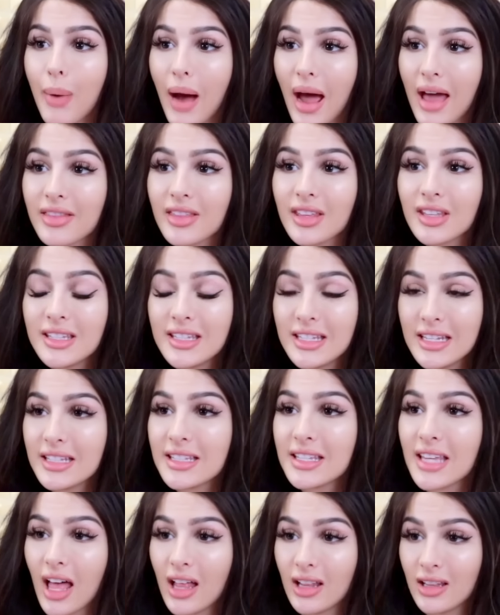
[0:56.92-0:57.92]
by the
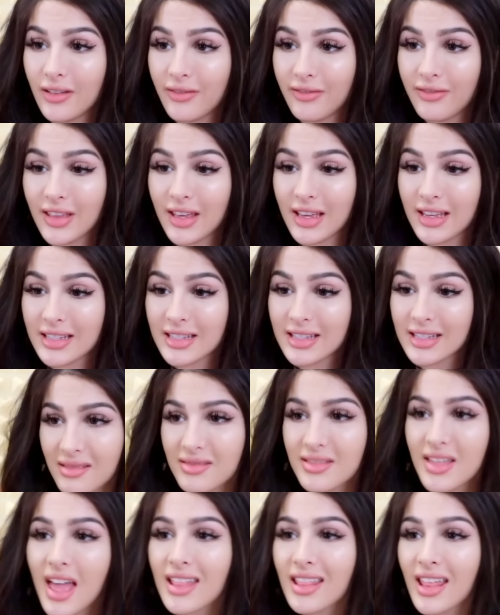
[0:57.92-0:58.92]
detail of this.
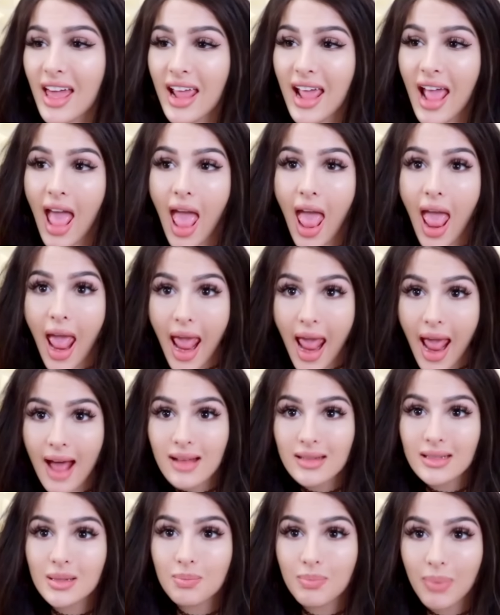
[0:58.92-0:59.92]
They like
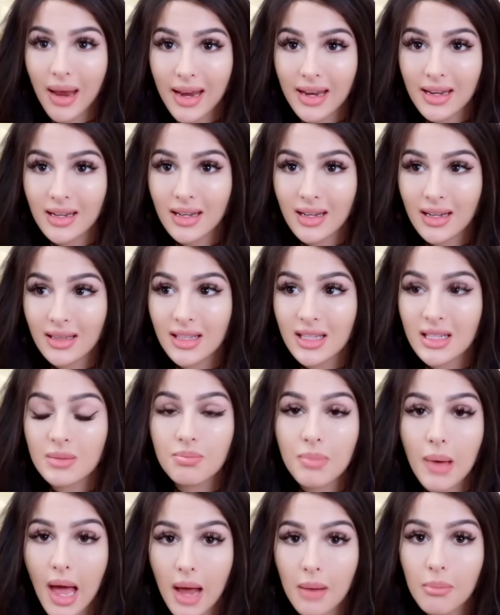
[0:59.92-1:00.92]
hand painted this
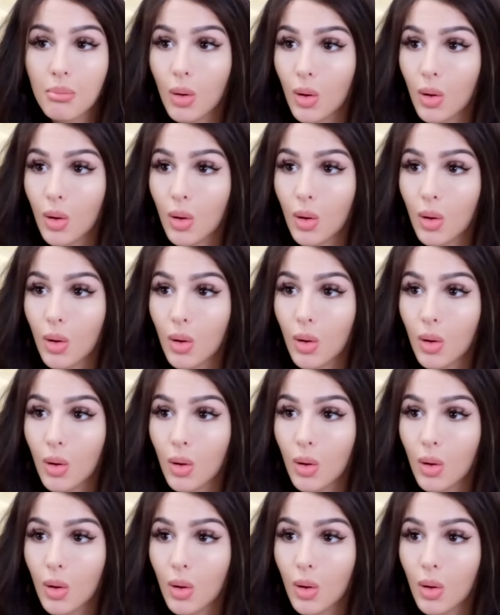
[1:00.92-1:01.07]
bad